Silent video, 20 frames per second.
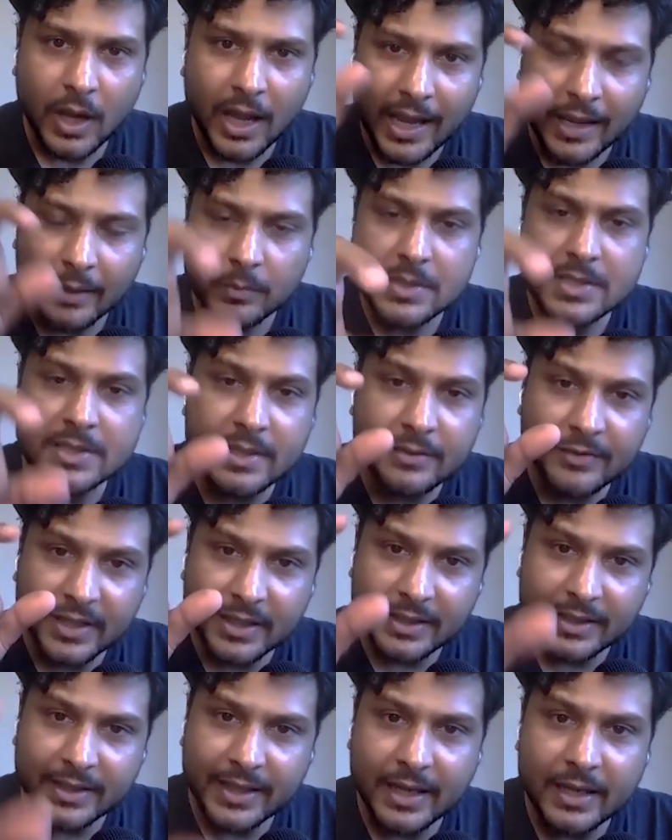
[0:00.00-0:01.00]
So I was
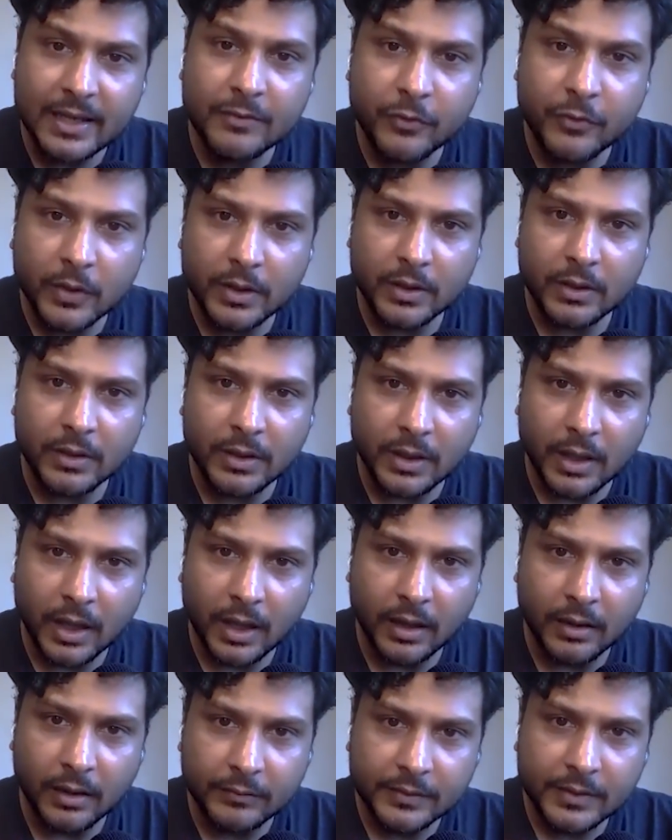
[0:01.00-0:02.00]
living in Delhi for a year and a
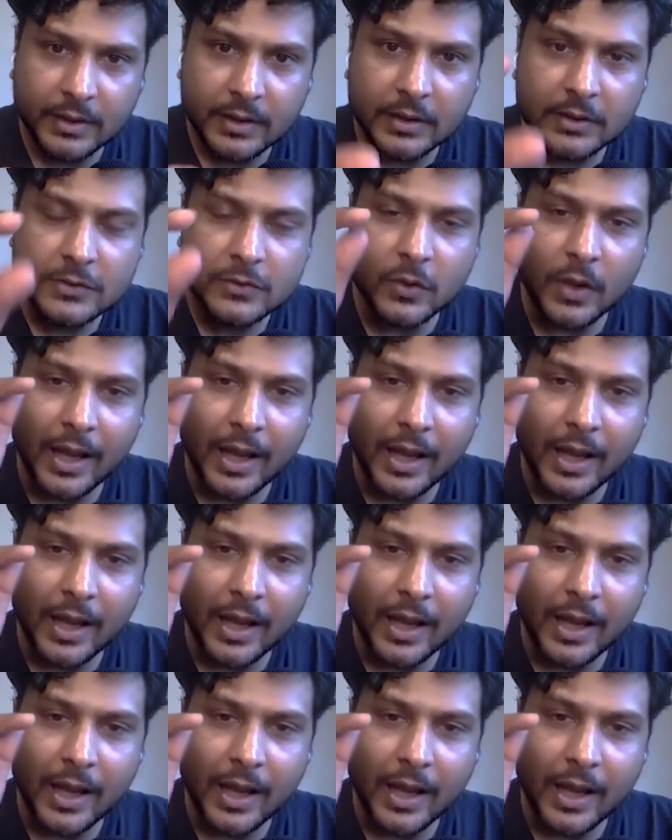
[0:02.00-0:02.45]
half. Hmm.